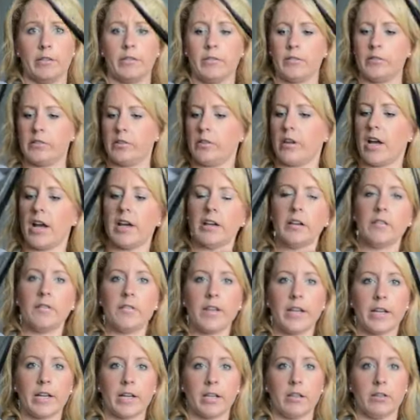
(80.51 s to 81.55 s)
So kind of
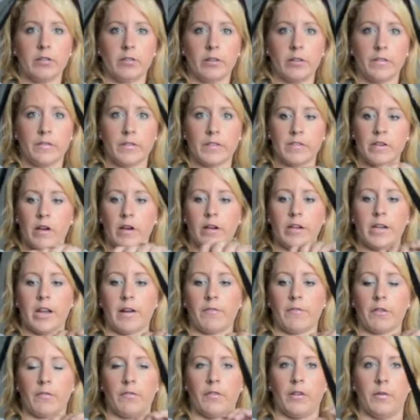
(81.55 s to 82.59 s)
like a Louis Vuitton
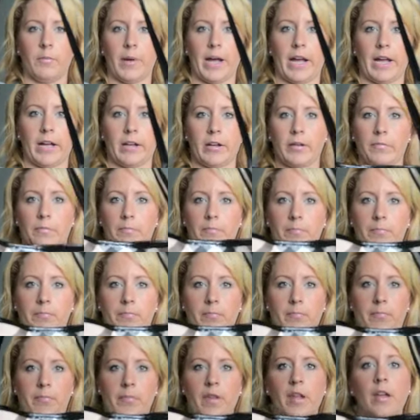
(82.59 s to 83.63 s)
Neverfull bag.
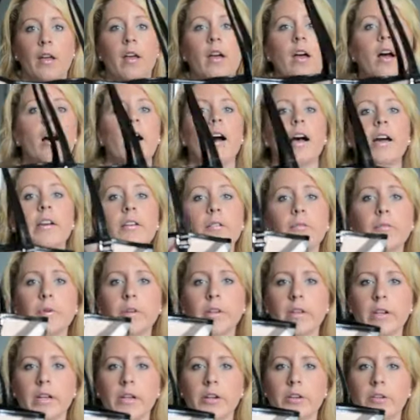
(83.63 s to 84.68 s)
I don't
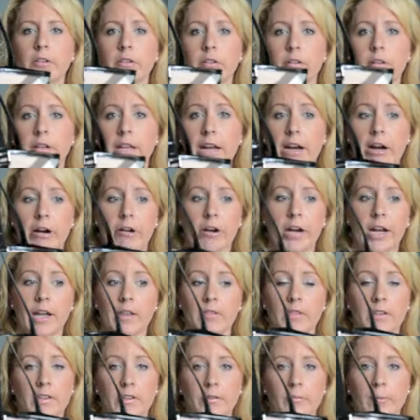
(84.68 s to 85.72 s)
really carry
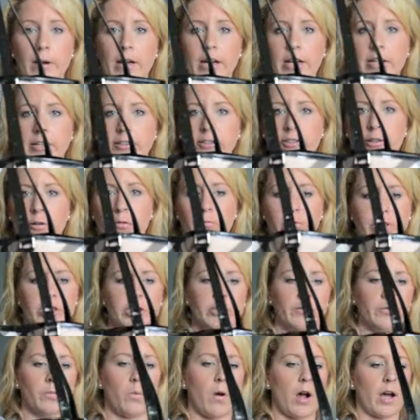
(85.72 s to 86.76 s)
it this way, so which
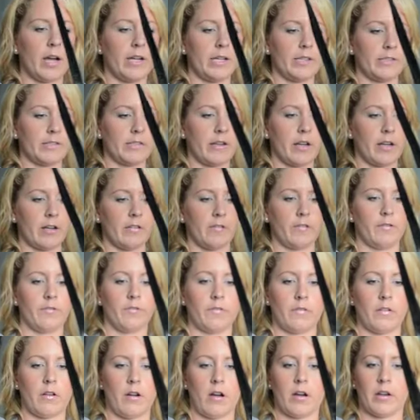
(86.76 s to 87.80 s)
is why it's kind of
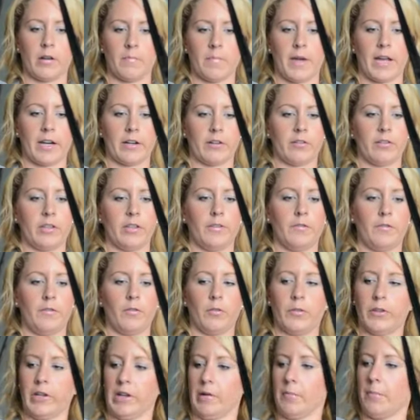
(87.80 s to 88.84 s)
automatically
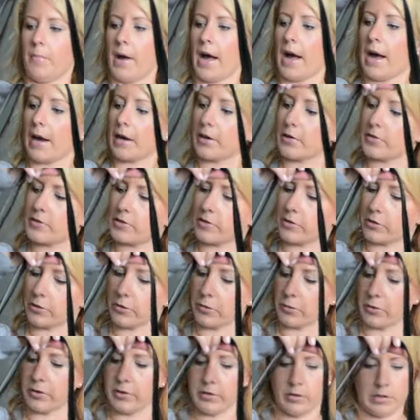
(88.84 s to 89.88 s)
folding back
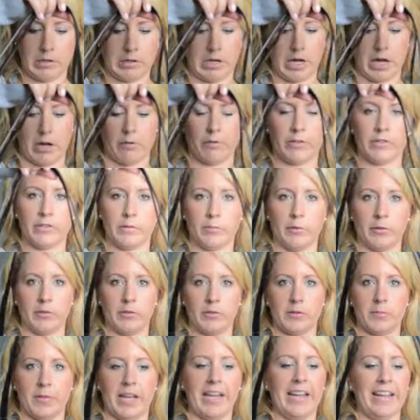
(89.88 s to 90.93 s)
to how it's supposed
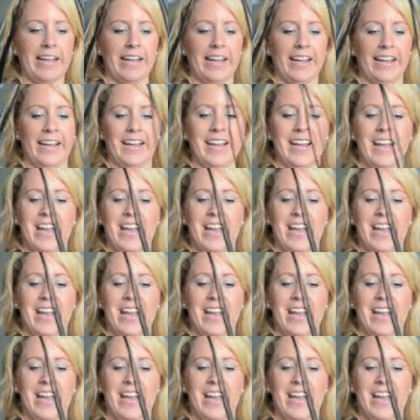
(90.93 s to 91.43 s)
to be.